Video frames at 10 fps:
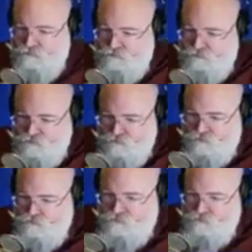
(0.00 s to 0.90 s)

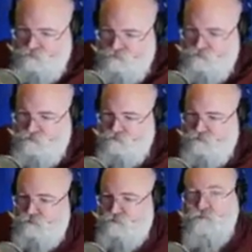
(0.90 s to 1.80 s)

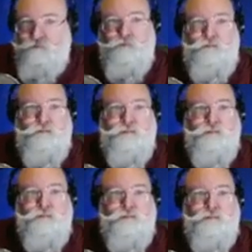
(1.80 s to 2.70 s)

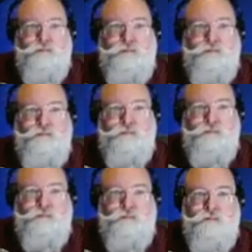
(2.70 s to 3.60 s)

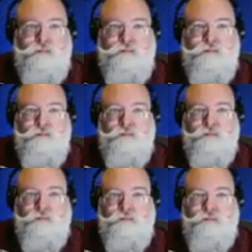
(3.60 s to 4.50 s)

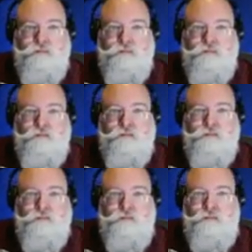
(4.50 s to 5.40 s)

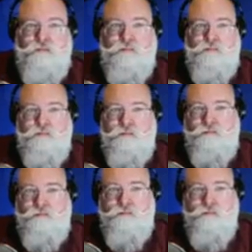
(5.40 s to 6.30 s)

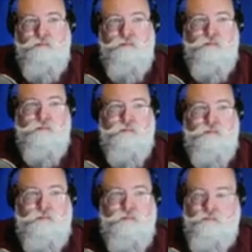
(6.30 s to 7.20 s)

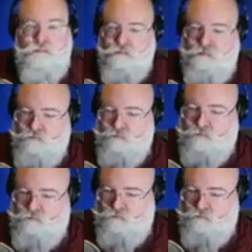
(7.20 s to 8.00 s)
No words are spoken by the person on screen.